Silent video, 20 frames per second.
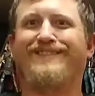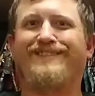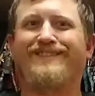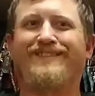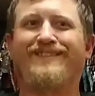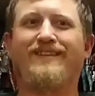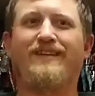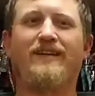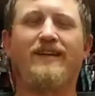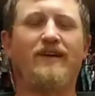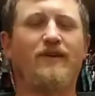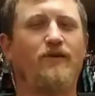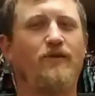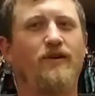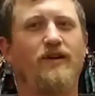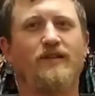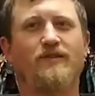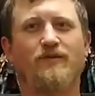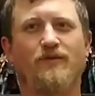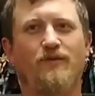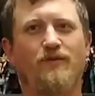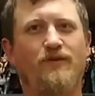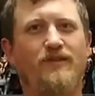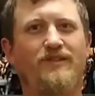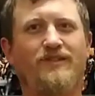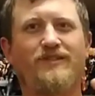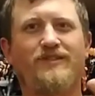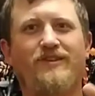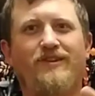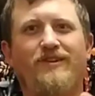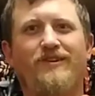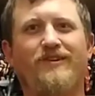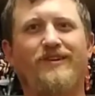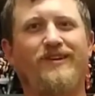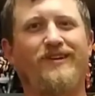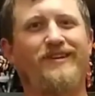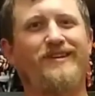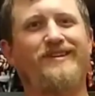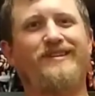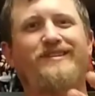well, that's one way to start
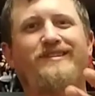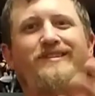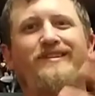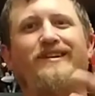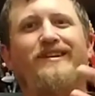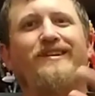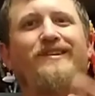it, I guess.